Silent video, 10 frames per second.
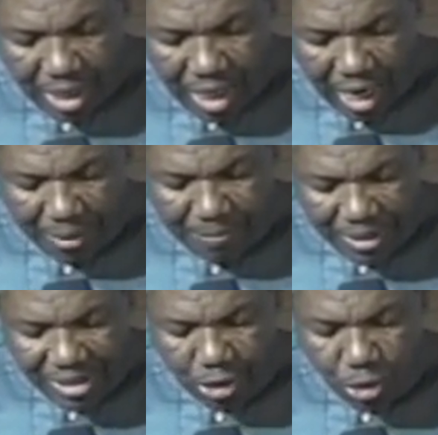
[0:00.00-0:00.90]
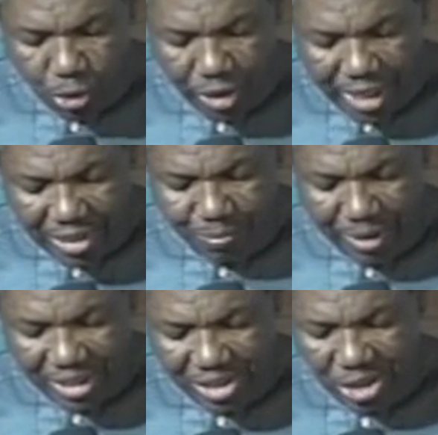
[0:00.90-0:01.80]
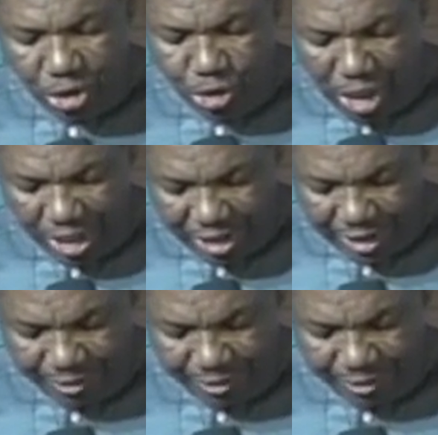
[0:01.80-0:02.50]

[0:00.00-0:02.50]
and make the crooked places straight.